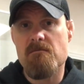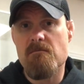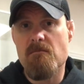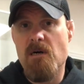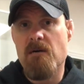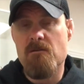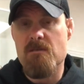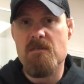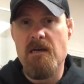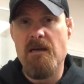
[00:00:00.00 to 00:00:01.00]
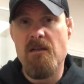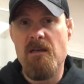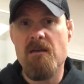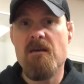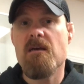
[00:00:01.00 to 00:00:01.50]
model
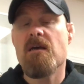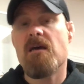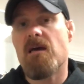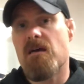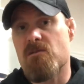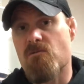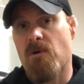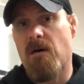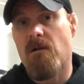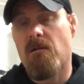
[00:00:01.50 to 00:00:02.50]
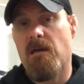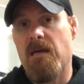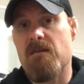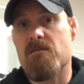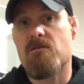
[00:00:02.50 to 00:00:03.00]
styling as well
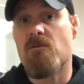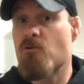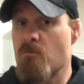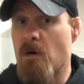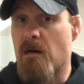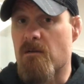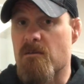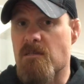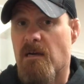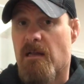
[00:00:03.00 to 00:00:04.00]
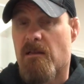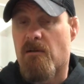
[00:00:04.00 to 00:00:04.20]
as the new model styling,